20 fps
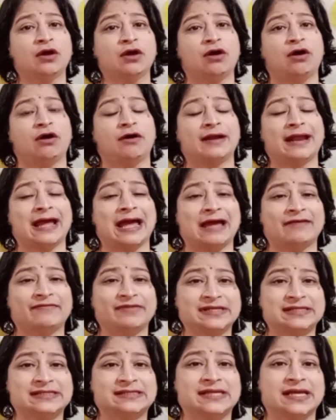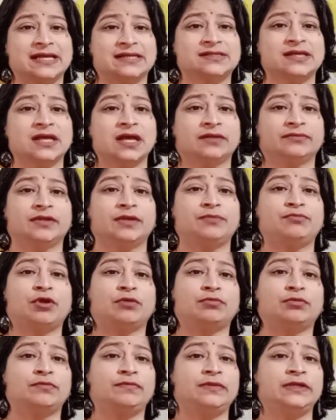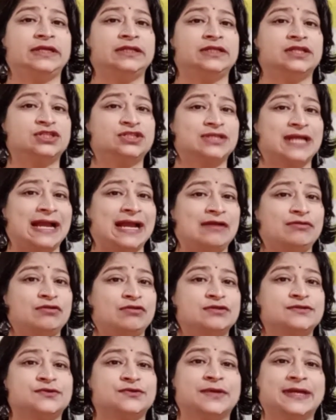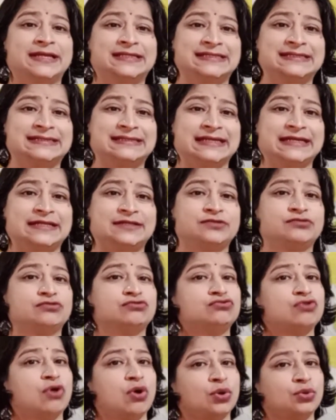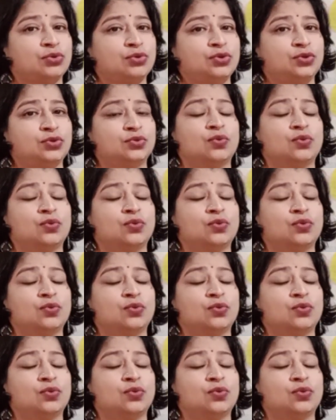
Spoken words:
or having sex, then probably the child also hesitates to talk to you